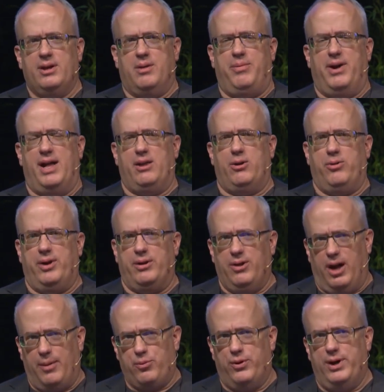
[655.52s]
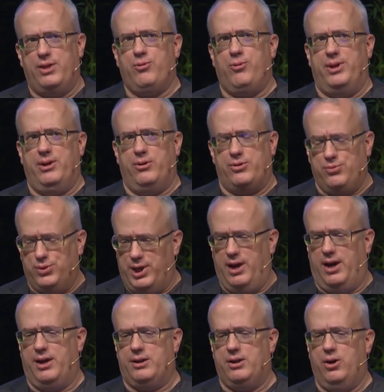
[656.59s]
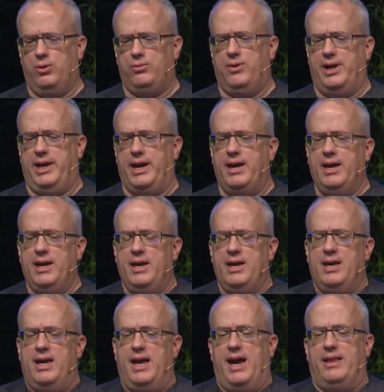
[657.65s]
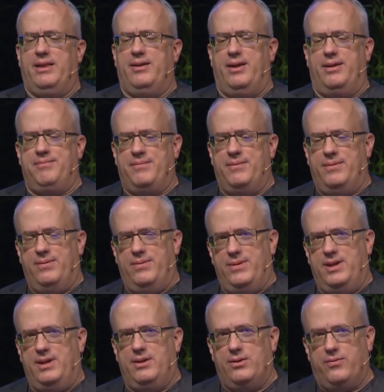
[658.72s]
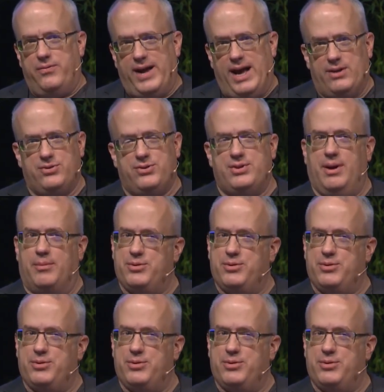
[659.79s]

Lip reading: compiler that operates when there's really hot code running. And the fast